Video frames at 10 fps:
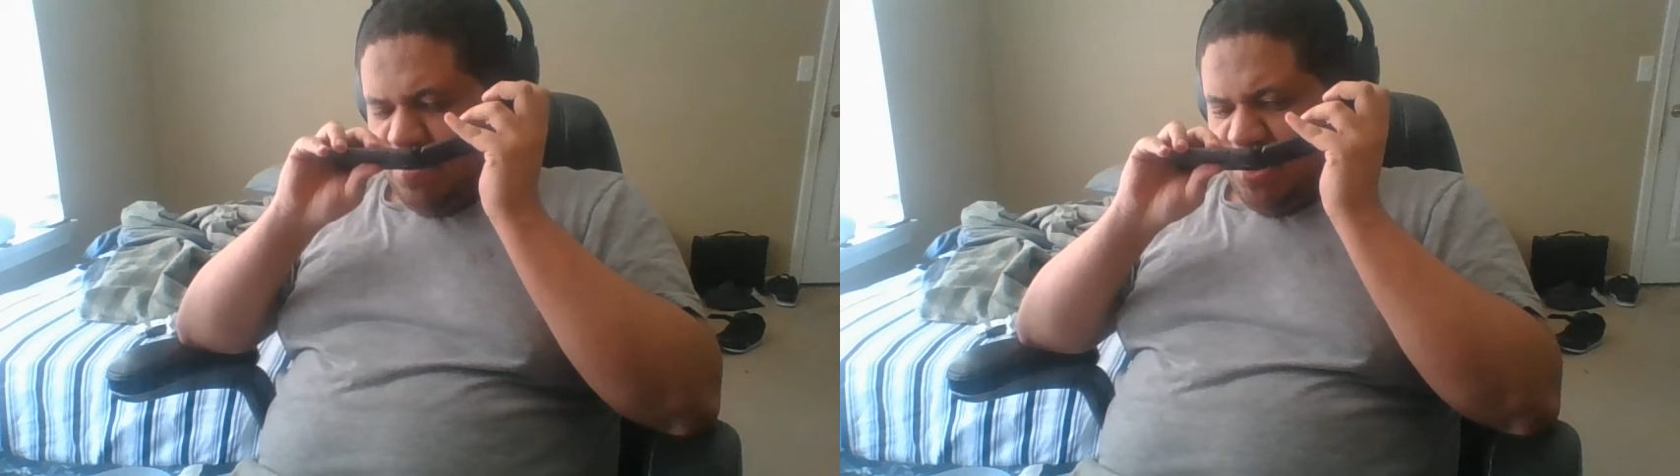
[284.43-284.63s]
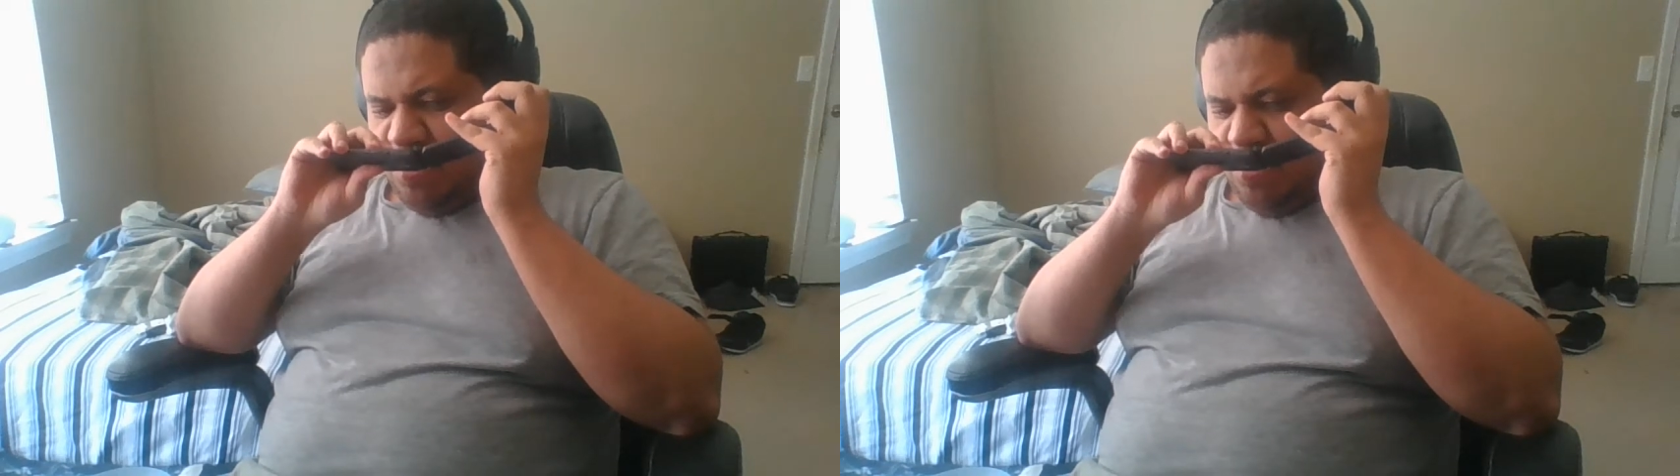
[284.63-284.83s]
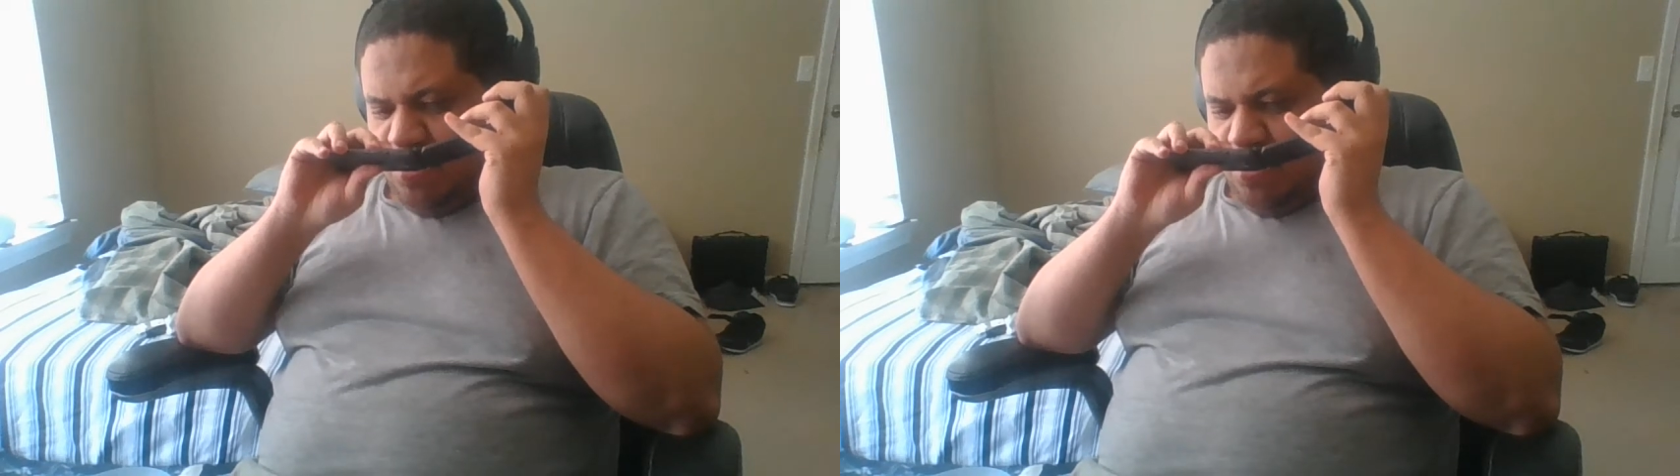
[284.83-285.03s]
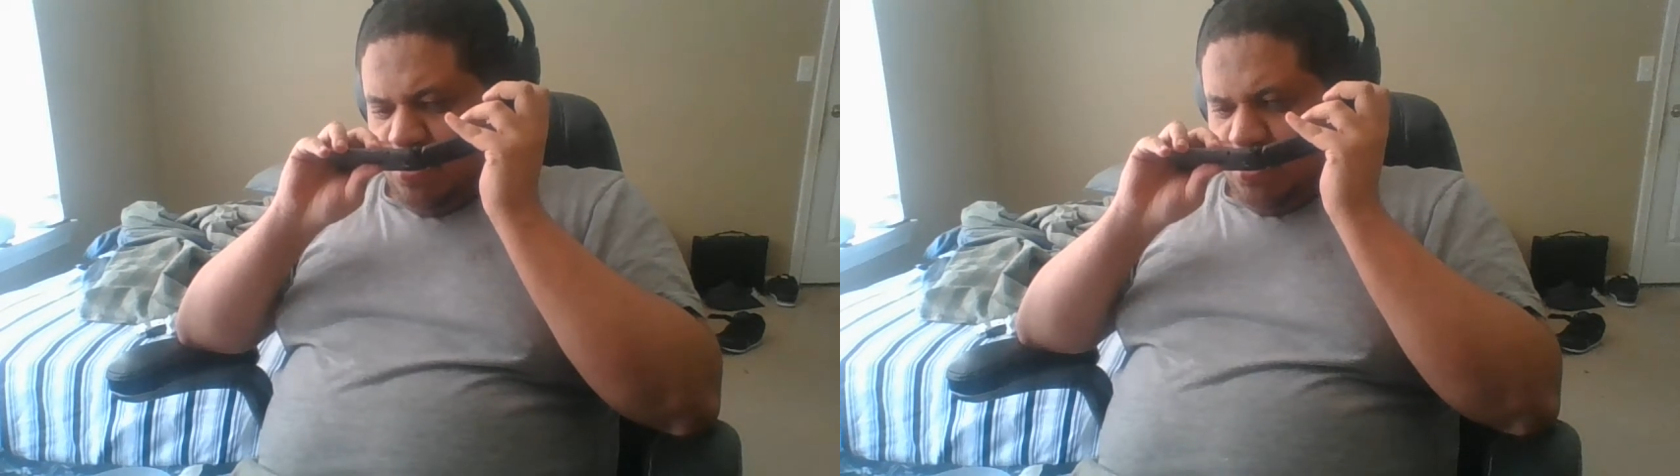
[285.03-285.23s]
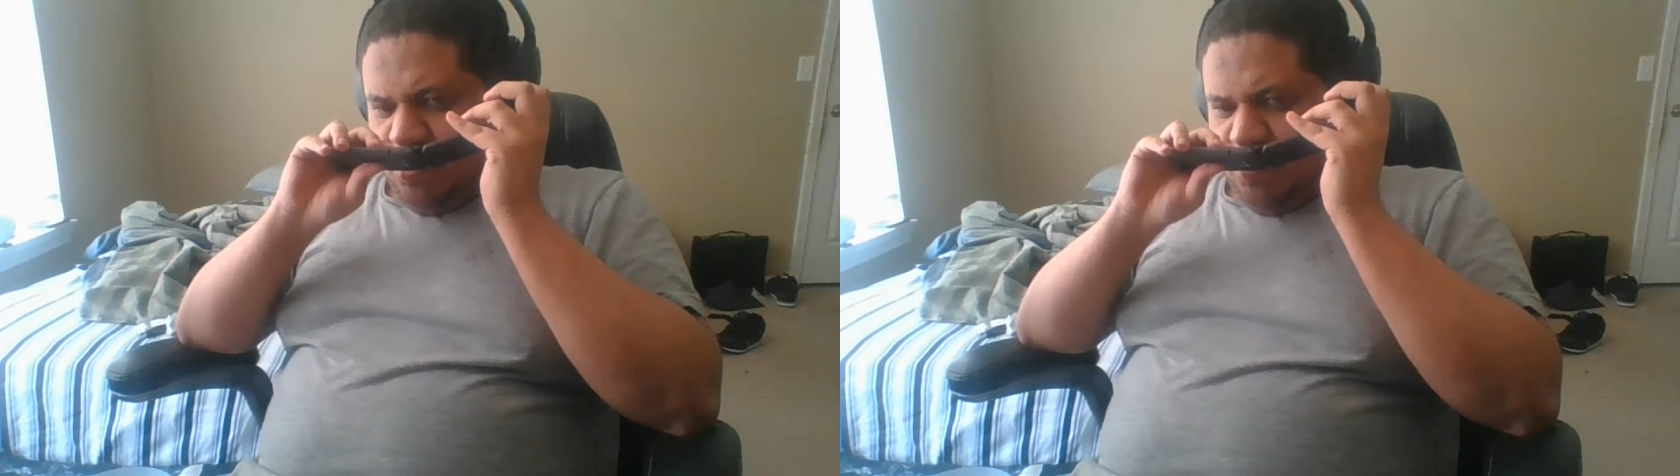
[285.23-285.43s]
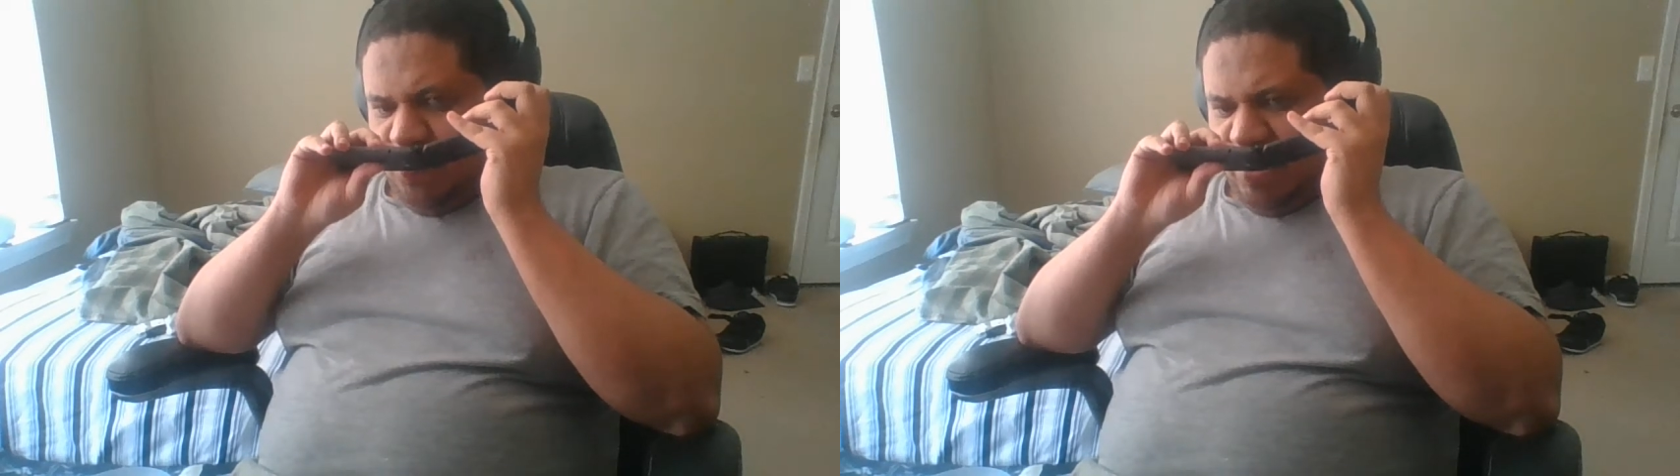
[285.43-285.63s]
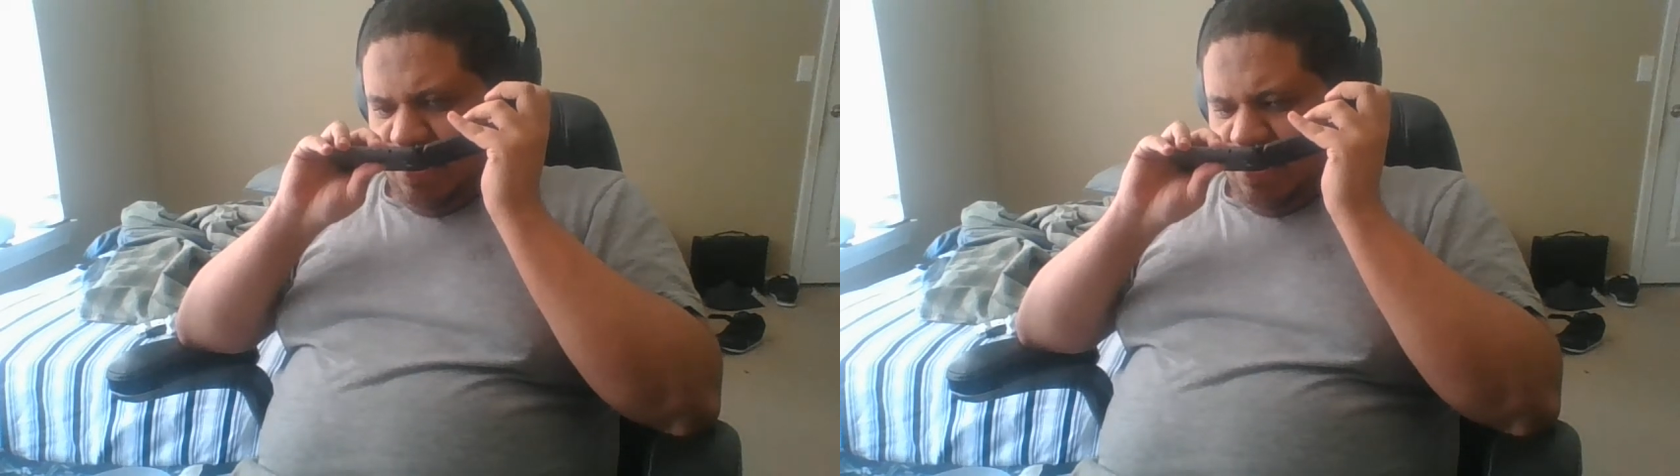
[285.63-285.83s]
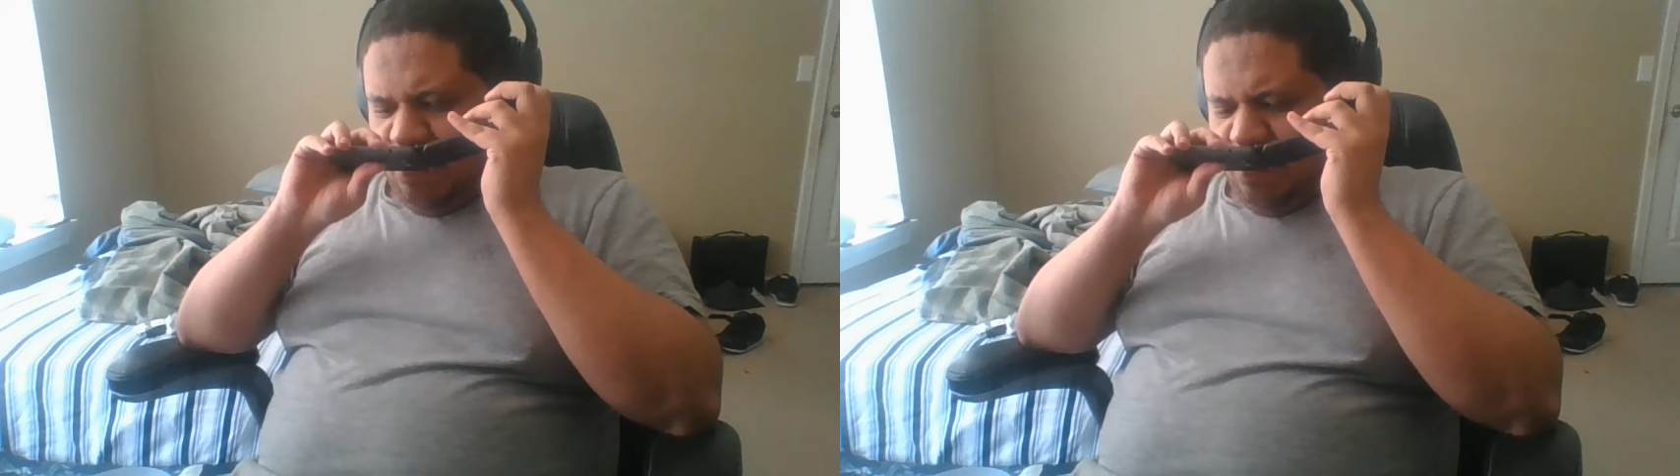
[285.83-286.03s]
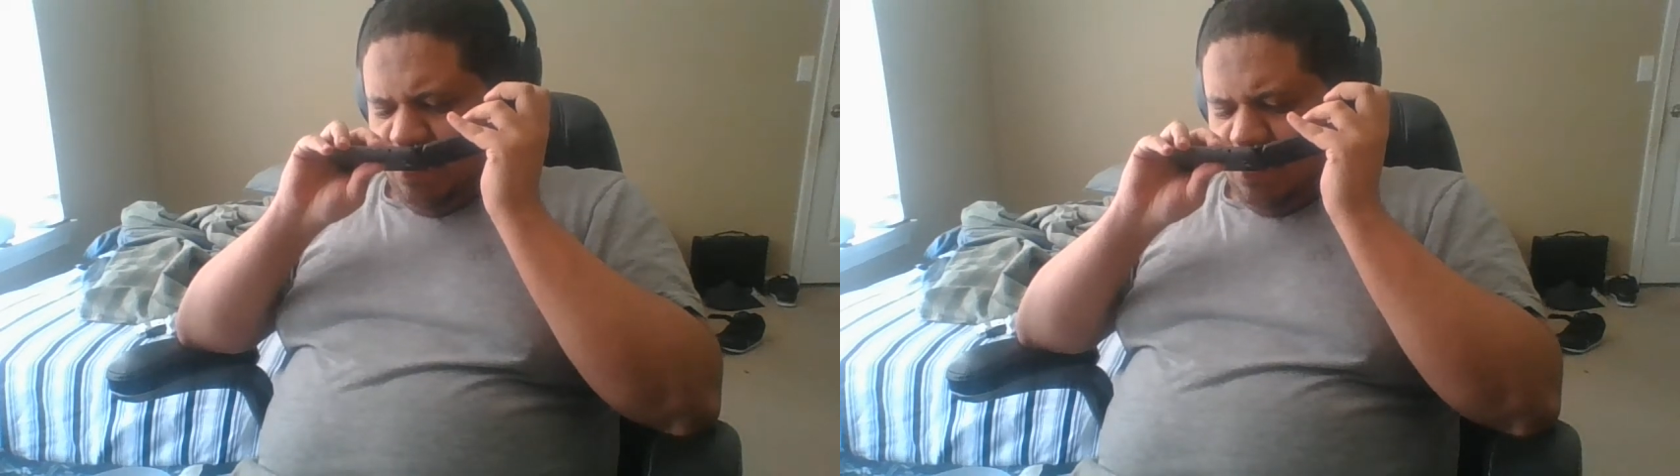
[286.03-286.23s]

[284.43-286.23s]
Let's go ahead and power it on.